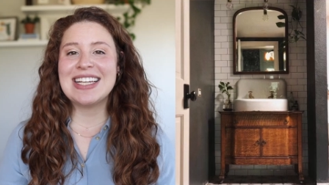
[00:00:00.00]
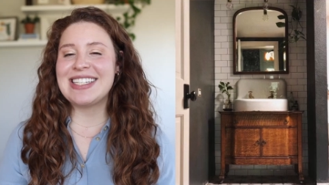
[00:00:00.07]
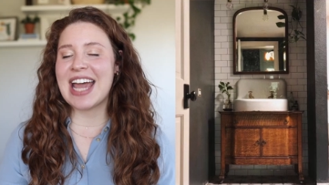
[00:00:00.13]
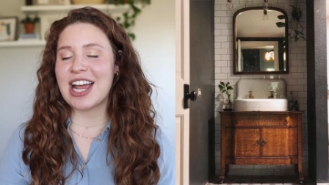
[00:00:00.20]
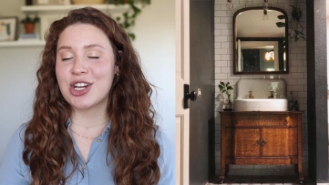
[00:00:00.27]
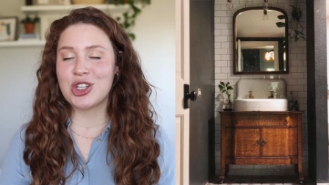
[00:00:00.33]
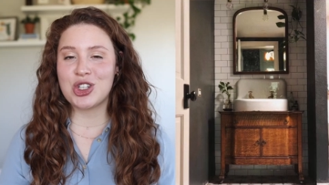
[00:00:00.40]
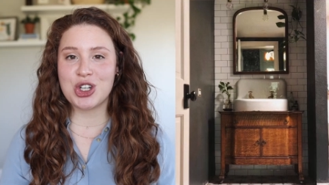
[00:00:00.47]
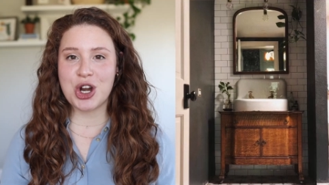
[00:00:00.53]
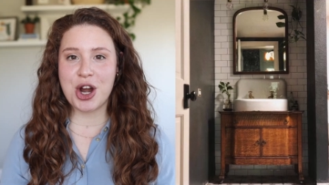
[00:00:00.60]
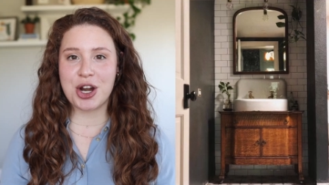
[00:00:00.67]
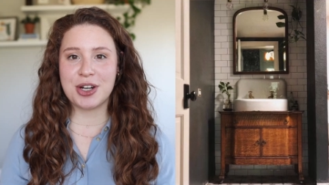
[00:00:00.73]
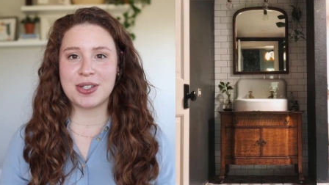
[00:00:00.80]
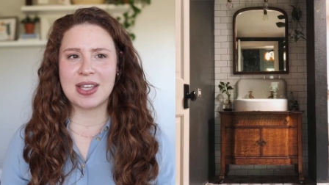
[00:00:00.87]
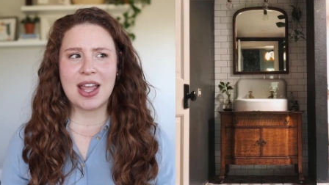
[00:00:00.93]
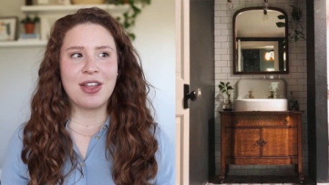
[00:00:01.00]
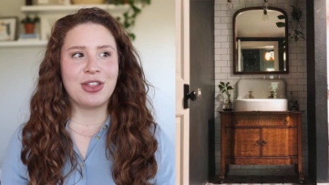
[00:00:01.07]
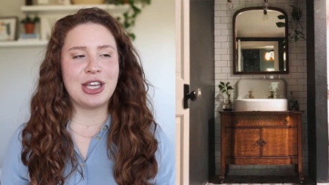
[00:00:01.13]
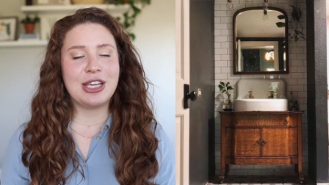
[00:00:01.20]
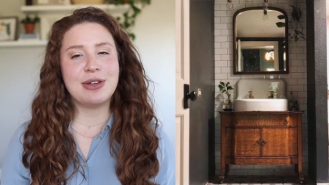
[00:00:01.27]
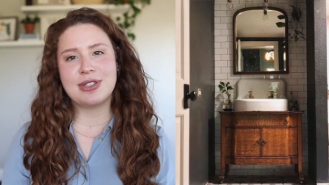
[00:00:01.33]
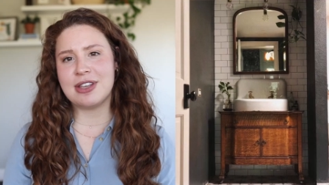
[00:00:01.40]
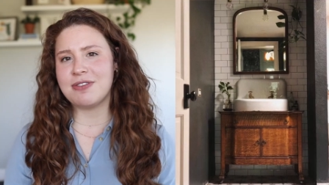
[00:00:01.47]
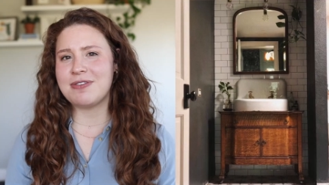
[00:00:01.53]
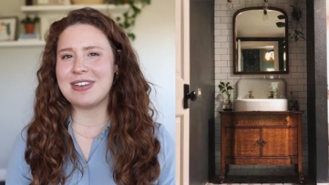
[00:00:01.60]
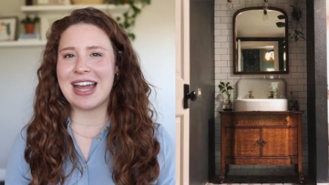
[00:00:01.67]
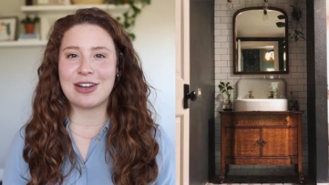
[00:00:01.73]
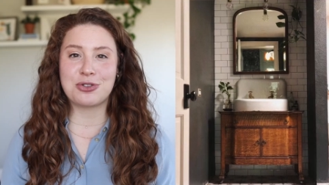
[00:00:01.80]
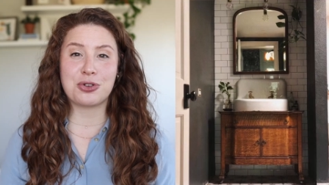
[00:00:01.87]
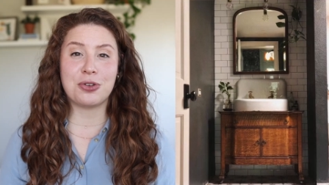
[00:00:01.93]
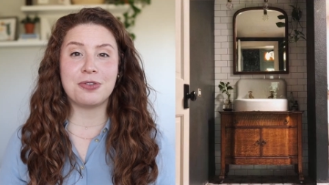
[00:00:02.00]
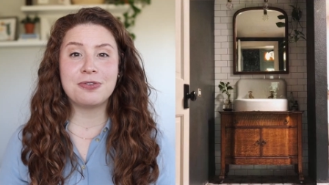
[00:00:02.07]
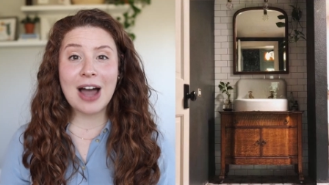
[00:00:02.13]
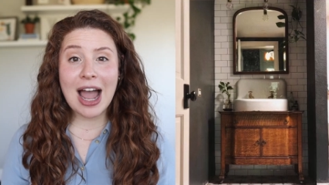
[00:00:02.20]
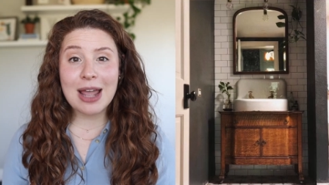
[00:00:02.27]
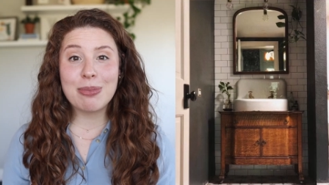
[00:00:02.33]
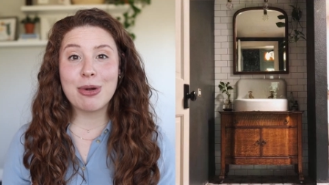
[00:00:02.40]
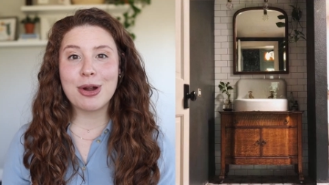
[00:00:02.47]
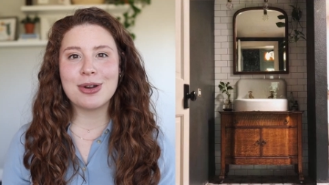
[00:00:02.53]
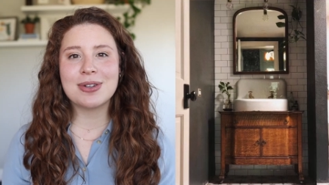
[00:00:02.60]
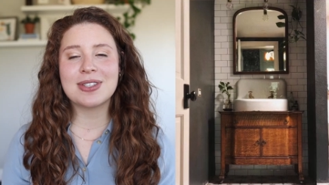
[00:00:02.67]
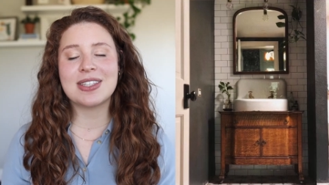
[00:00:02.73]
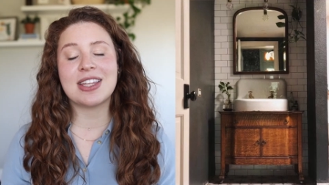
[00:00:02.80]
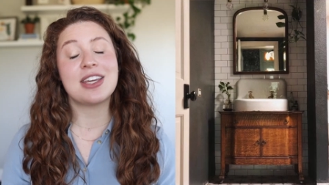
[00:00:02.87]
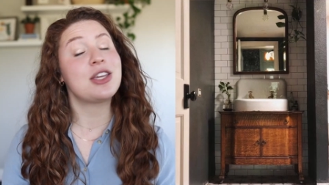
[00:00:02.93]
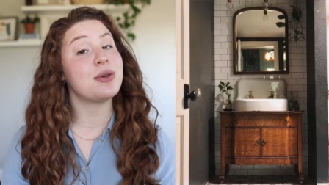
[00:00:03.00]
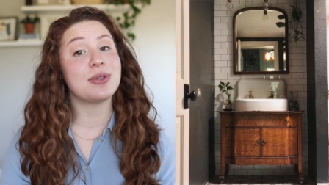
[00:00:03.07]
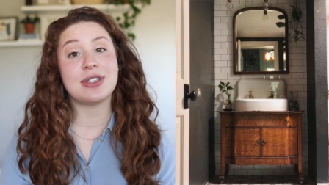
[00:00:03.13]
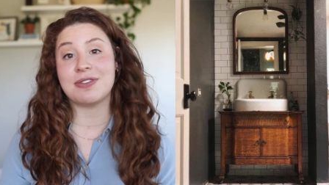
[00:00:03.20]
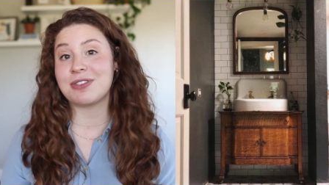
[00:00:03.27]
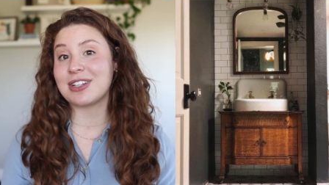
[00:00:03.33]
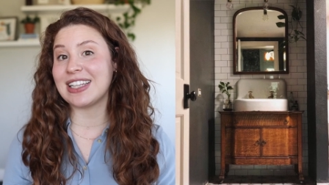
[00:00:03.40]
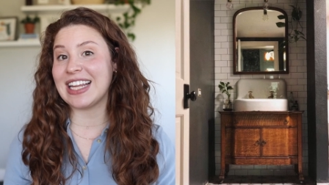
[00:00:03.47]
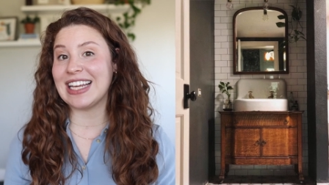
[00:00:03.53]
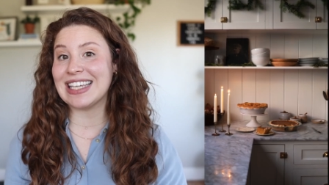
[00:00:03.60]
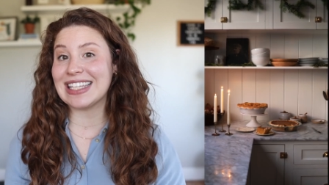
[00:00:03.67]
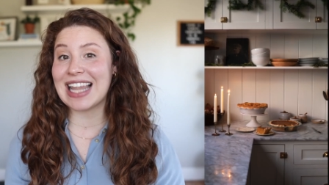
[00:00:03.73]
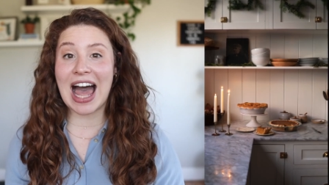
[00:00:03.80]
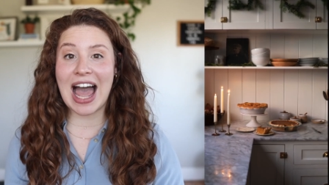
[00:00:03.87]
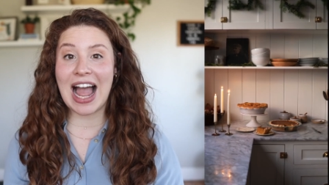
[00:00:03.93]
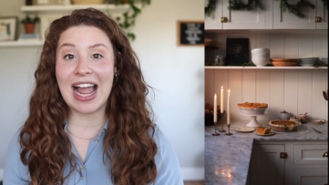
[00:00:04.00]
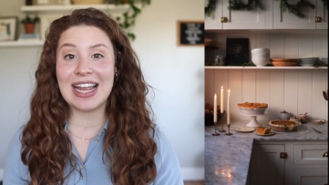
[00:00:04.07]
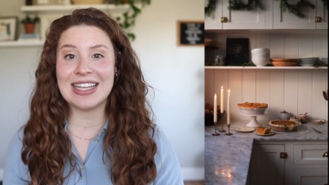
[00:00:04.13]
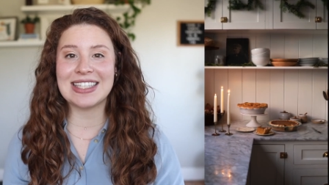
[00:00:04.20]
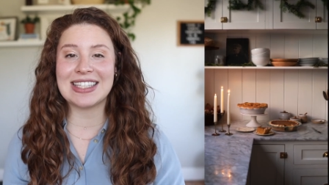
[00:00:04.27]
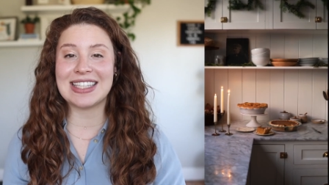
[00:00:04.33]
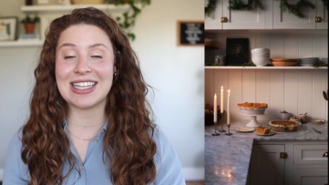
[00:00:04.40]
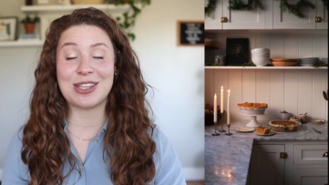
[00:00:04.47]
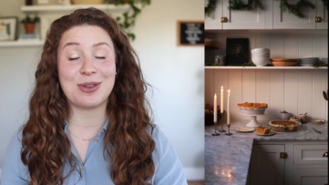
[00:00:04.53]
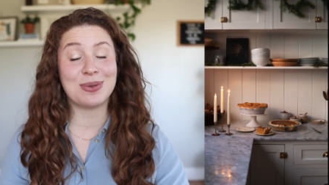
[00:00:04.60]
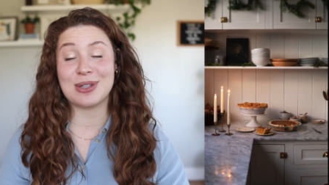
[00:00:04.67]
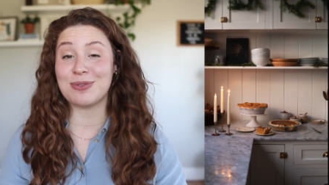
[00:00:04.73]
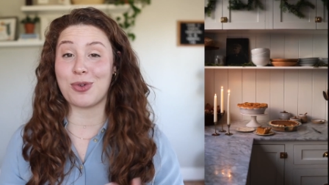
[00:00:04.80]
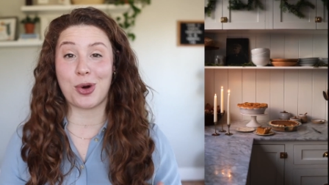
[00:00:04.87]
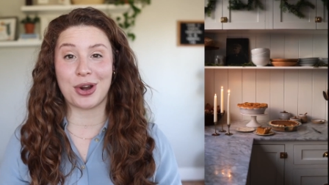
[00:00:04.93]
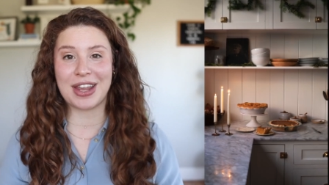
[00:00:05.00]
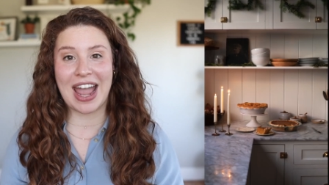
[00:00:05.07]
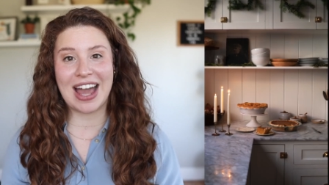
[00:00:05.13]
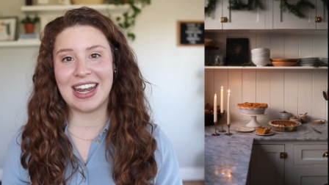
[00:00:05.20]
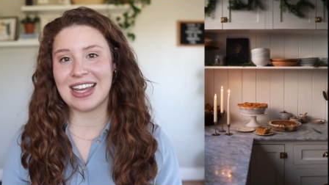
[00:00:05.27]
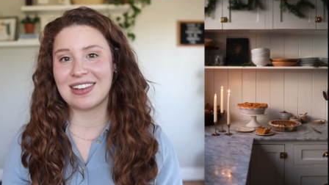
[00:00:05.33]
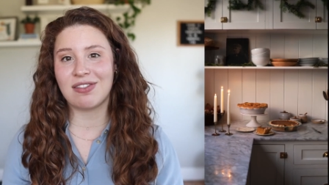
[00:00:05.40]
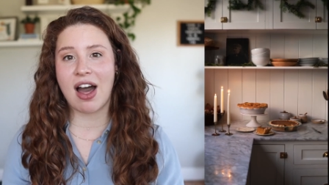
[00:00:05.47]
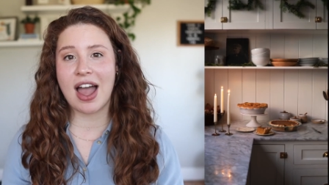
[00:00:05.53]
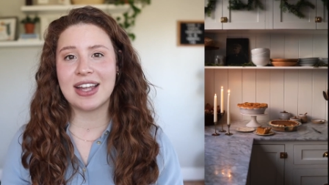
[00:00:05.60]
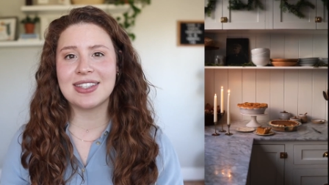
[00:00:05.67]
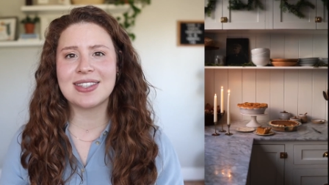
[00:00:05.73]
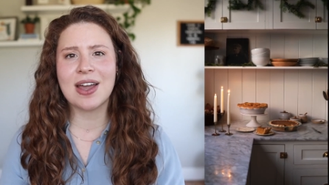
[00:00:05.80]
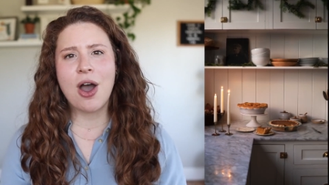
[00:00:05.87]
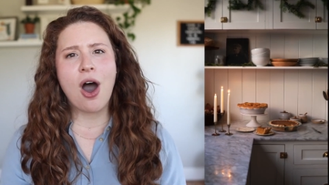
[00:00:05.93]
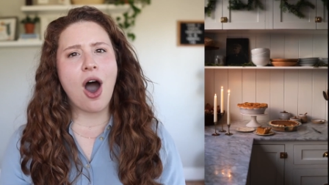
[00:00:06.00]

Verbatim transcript: textures, the use of natural fibers, the use of clean lines, the use of organic lines.